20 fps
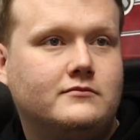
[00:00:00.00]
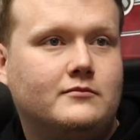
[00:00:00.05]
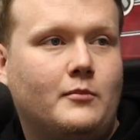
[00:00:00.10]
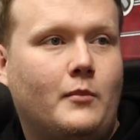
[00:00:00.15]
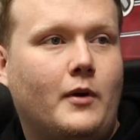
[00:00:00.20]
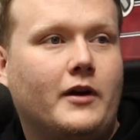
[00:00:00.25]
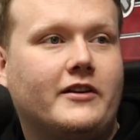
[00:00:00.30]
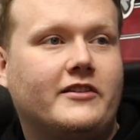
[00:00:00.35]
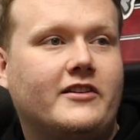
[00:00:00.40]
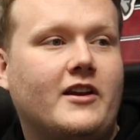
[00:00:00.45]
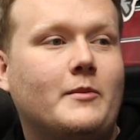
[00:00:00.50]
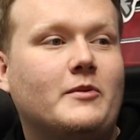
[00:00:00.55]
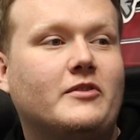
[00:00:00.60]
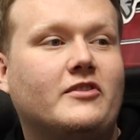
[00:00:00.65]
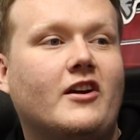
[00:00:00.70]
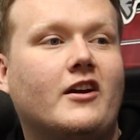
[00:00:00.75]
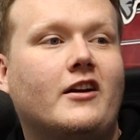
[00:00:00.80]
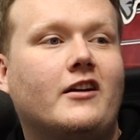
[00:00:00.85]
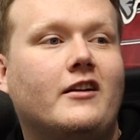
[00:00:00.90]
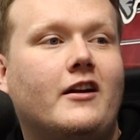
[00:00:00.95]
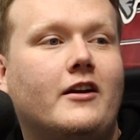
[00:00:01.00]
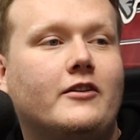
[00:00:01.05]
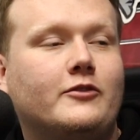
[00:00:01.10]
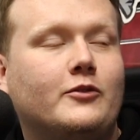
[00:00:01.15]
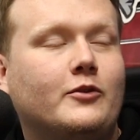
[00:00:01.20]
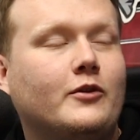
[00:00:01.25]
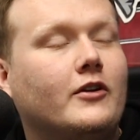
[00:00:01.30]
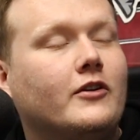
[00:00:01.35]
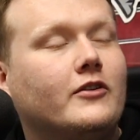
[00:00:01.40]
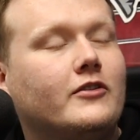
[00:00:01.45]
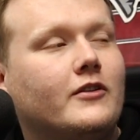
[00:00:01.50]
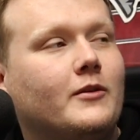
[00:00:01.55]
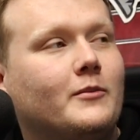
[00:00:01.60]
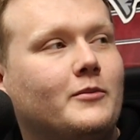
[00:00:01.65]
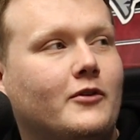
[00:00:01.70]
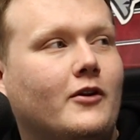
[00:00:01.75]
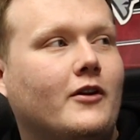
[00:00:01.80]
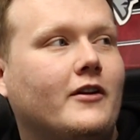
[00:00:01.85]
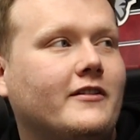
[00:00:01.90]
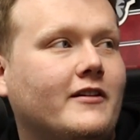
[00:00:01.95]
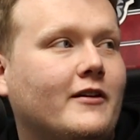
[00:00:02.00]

Micah's came in second last 2 years. I'm sorry.